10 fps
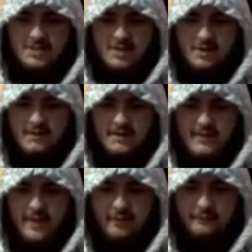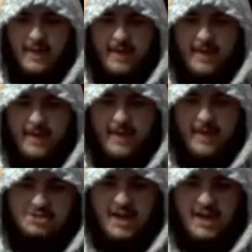Don't need the health packet because I'm
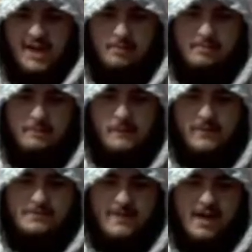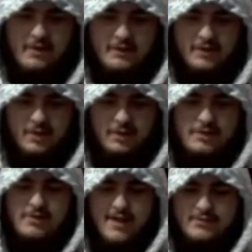a Chad. Let me move this mouse.
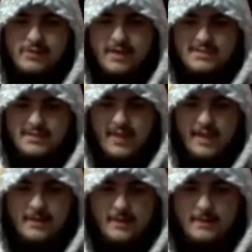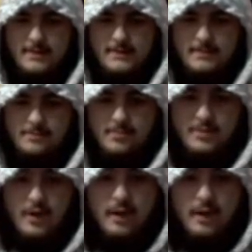You guys don't need to see that. No,